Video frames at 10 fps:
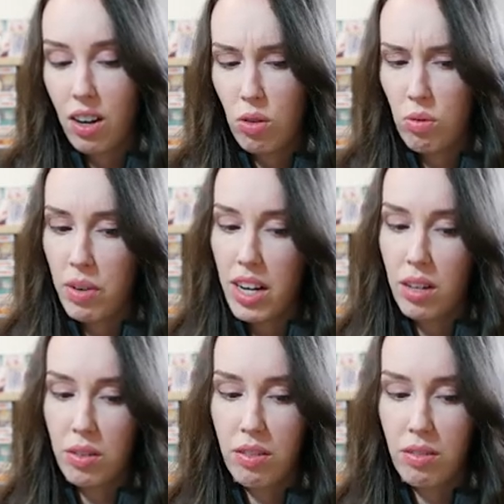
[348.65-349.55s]
oh
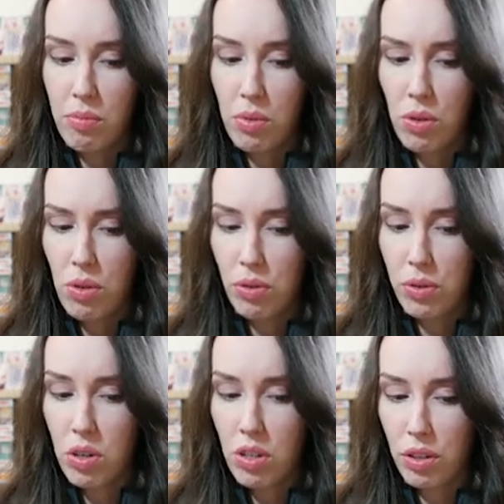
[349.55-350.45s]
wow,
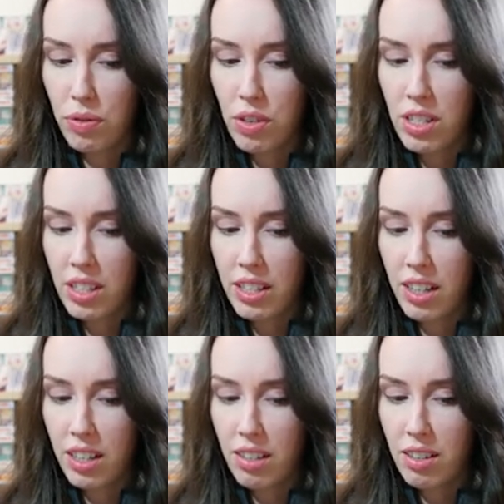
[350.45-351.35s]
beautiful hollow Frieza
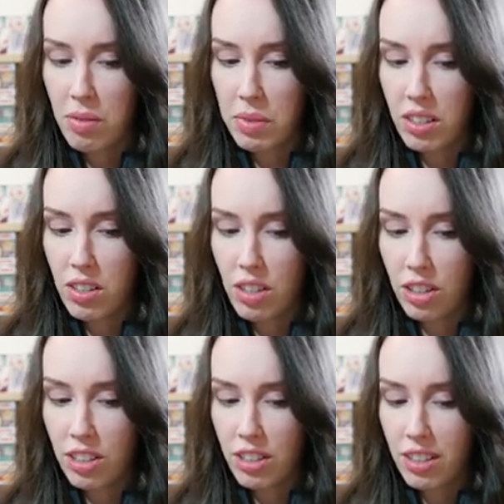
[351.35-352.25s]
there. Oh my
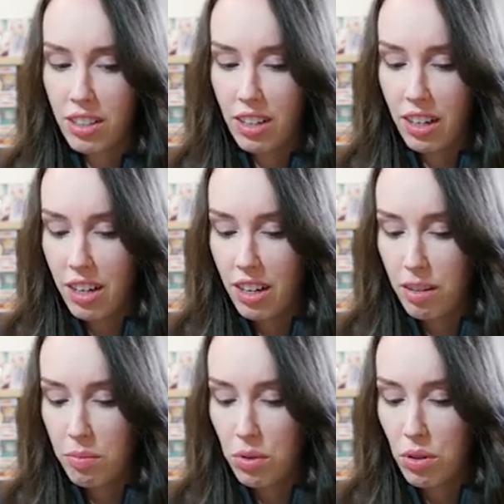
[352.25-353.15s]
gosh,
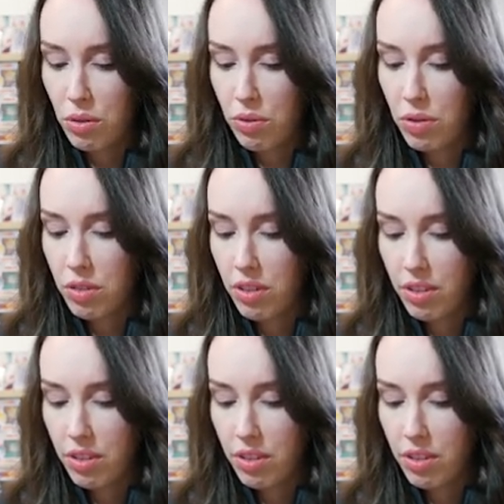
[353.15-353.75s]
beautiful.